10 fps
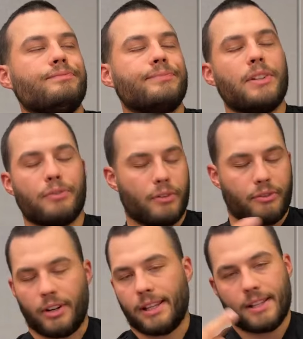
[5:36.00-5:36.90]
for a
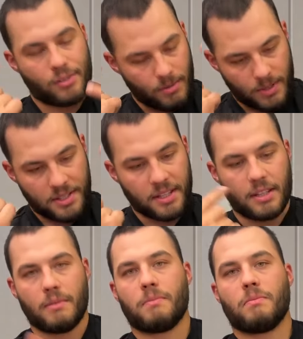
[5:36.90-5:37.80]
freelancer, I'm just
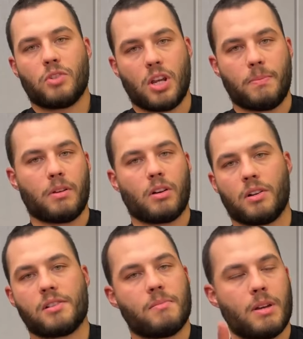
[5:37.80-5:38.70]
thinking cheaper
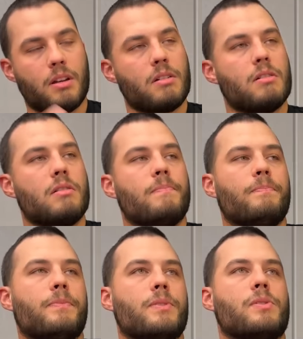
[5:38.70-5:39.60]
costs are better.
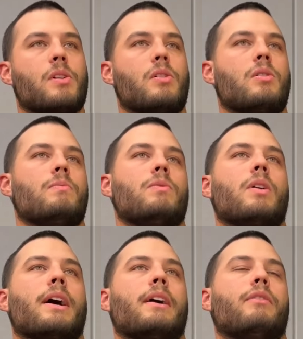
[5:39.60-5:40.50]
So you
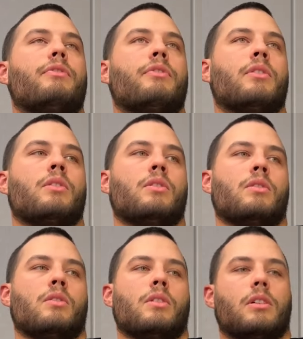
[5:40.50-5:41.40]
have
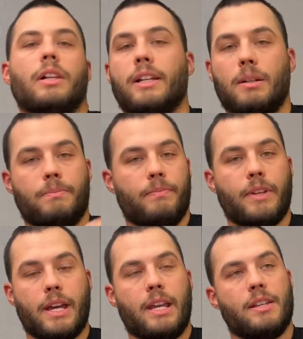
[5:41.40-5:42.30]
ClickUp,
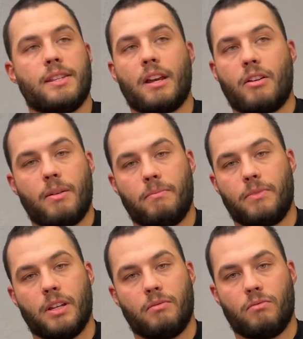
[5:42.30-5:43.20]
a CRM
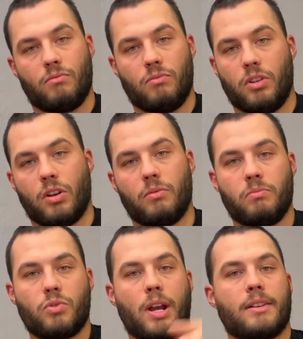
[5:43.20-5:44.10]

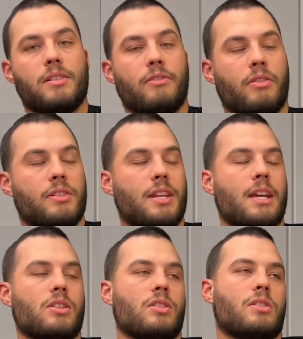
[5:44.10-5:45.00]
that, tracks different
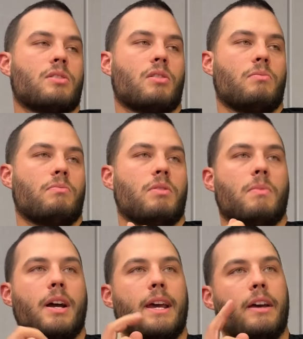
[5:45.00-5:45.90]
stages. So you
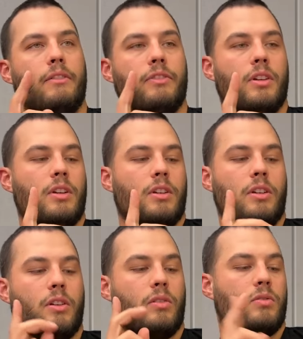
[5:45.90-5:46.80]
might have,
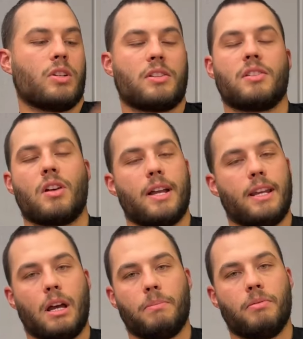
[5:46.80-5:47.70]
just signed
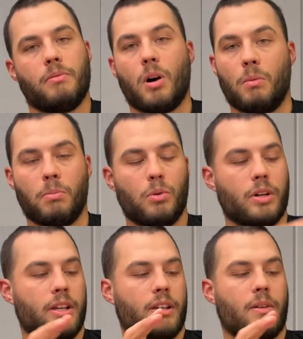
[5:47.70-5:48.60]
up,
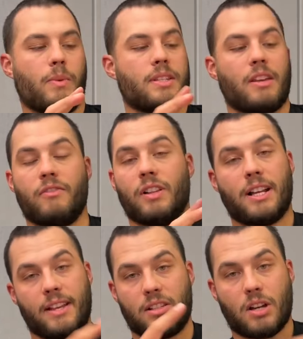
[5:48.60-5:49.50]
onboarding, and once they fill out
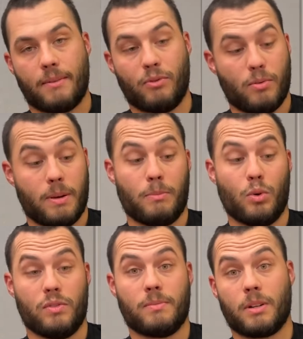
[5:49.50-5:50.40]
that type form, it
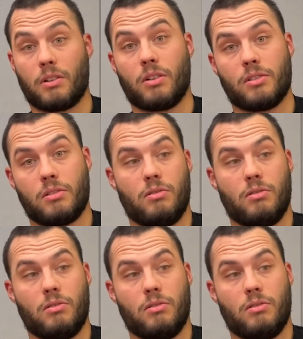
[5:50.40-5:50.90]
moves them across to,